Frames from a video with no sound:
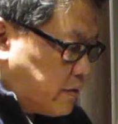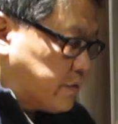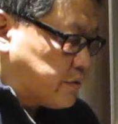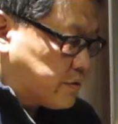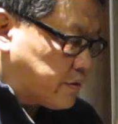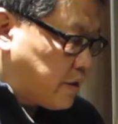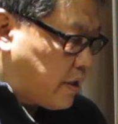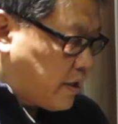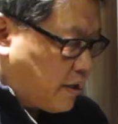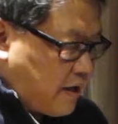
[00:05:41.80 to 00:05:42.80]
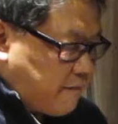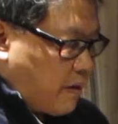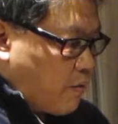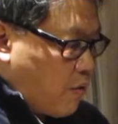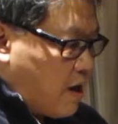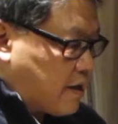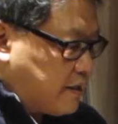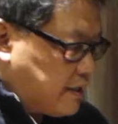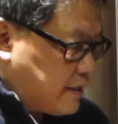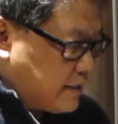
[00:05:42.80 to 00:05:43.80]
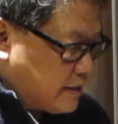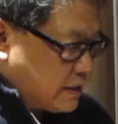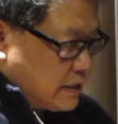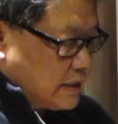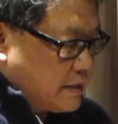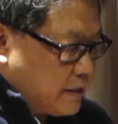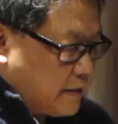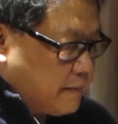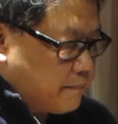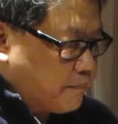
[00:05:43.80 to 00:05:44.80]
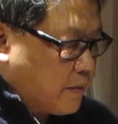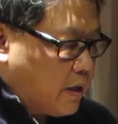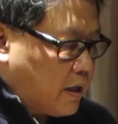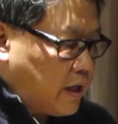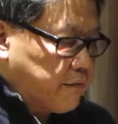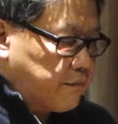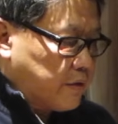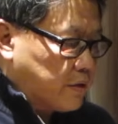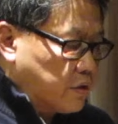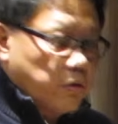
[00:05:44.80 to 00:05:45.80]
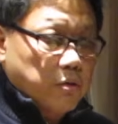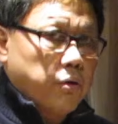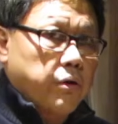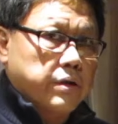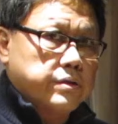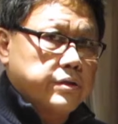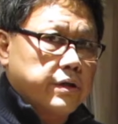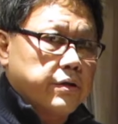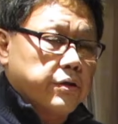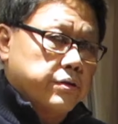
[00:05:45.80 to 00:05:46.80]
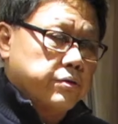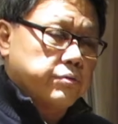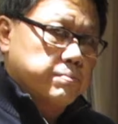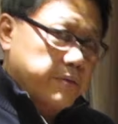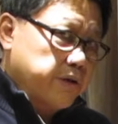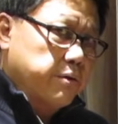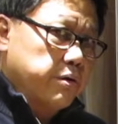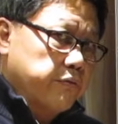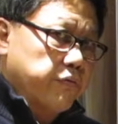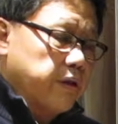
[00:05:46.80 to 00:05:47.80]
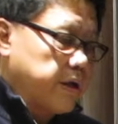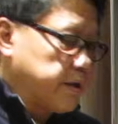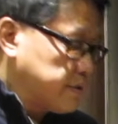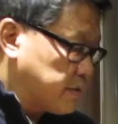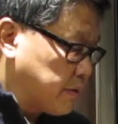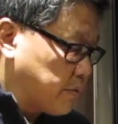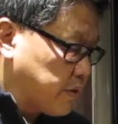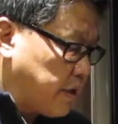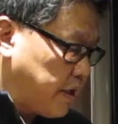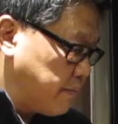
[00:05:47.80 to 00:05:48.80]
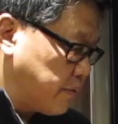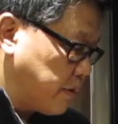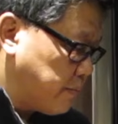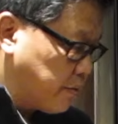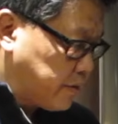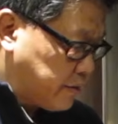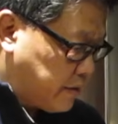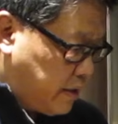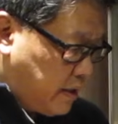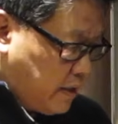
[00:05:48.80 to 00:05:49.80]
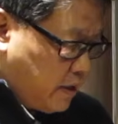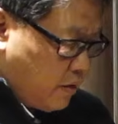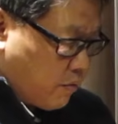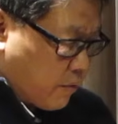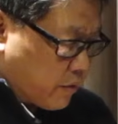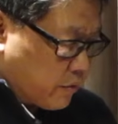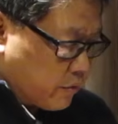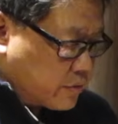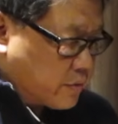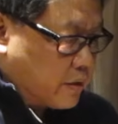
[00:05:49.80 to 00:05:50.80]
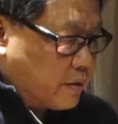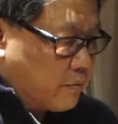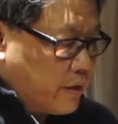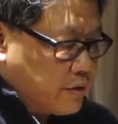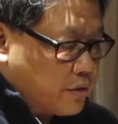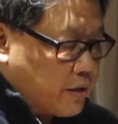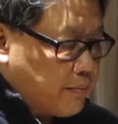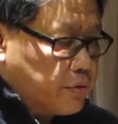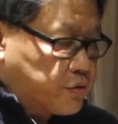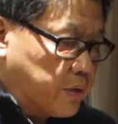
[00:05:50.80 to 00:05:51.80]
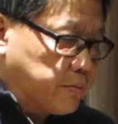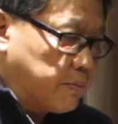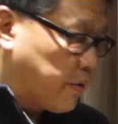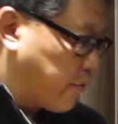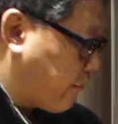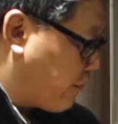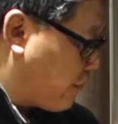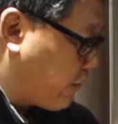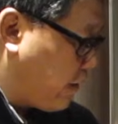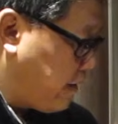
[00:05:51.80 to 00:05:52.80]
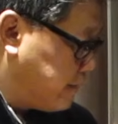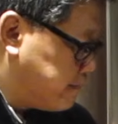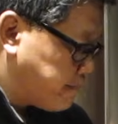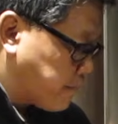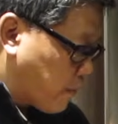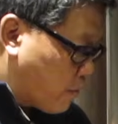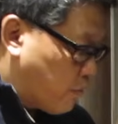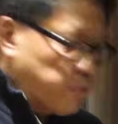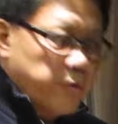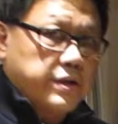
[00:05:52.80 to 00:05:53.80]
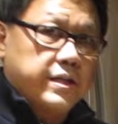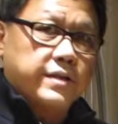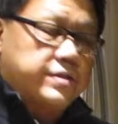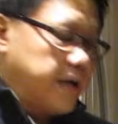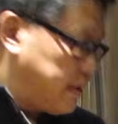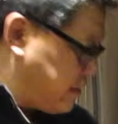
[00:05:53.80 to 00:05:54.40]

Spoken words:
here is I have my wok, and I have canola oil in there. You could use peanut oil if you like, something with a high burning point. What we're going to do is we're going to raise the temperature up to about 350. One way to test